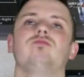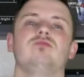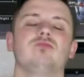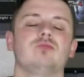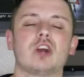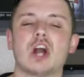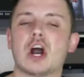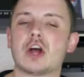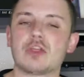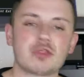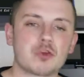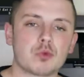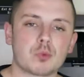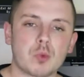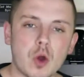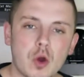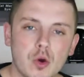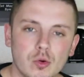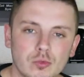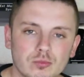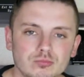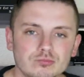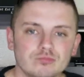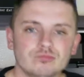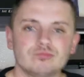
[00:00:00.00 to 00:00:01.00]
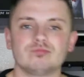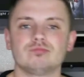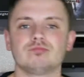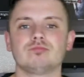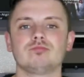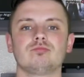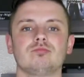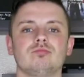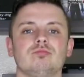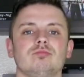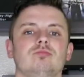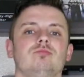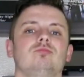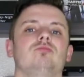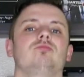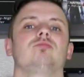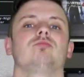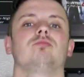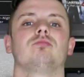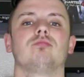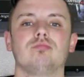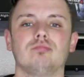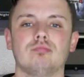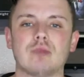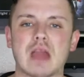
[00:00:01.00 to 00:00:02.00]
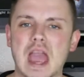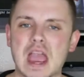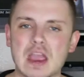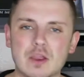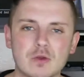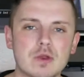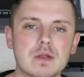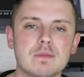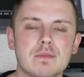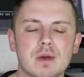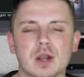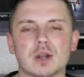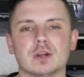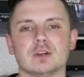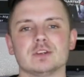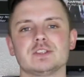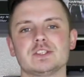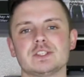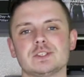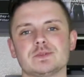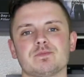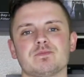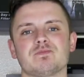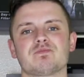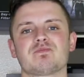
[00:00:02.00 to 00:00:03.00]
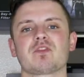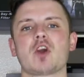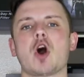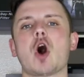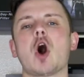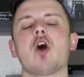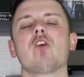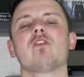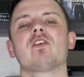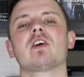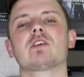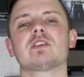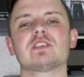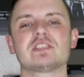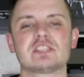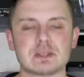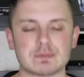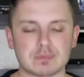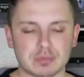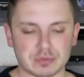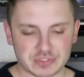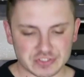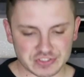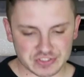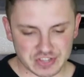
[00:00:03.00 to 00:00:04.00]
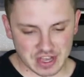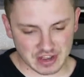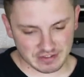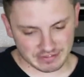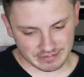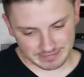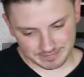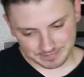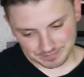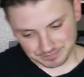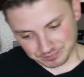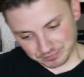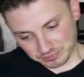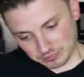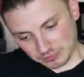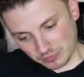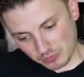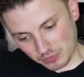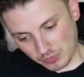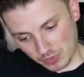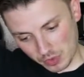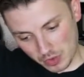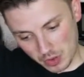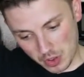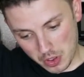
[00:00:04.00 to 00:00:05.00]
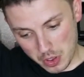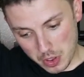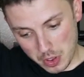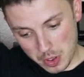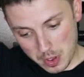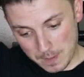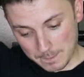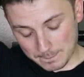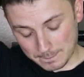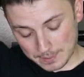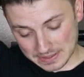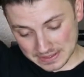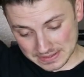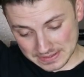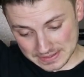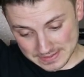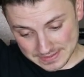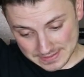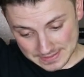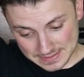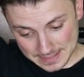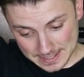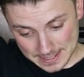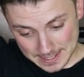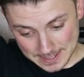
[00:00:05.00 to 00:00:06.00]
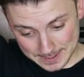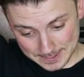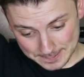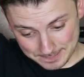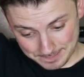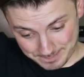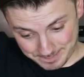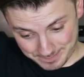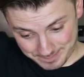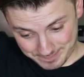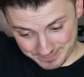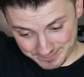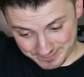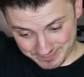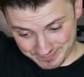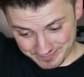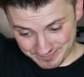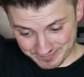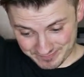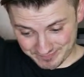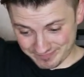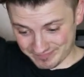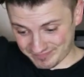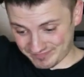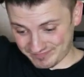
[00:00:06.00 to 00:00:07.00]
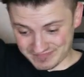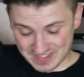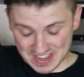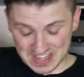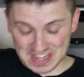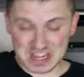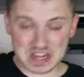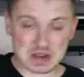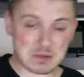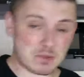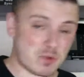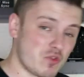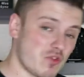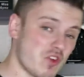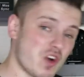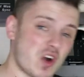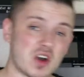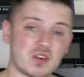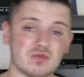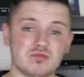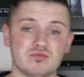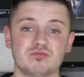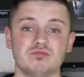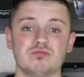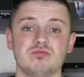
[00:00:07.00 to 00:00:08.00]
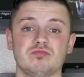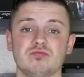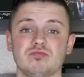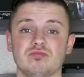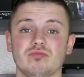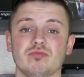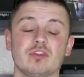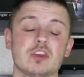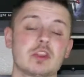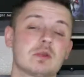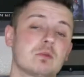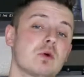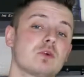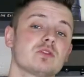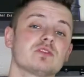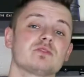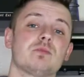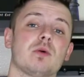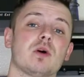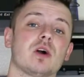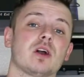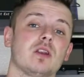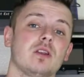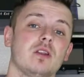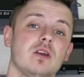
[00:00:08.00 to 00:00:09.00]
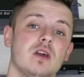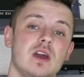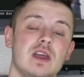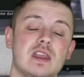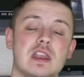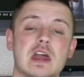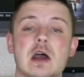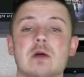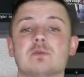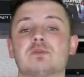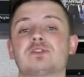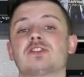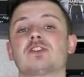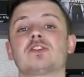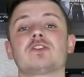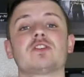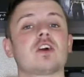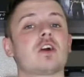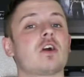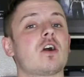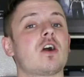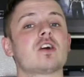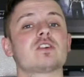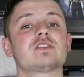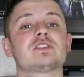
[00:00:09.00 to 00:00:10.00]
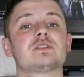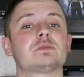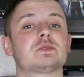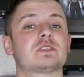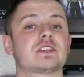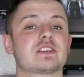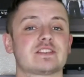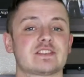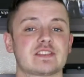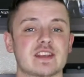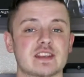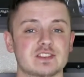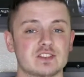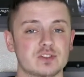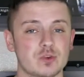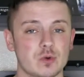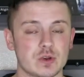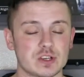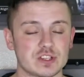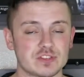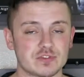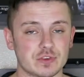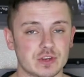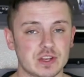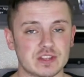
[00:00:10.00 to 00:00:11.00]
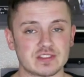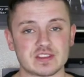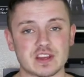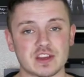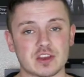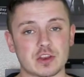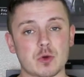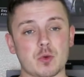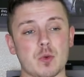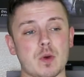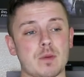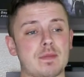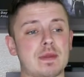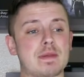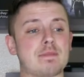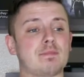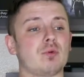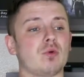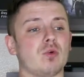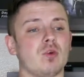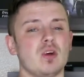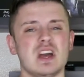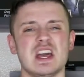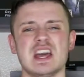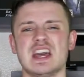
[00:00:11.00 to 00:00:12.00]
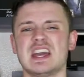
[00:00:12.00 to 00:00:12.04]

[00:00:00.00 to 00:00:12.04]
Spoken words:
Cut the Rope, Angry Birds, all very simple stuff. But they didn't move on, for the most part. Now, I'm sure there are some success stories for Nintendo where people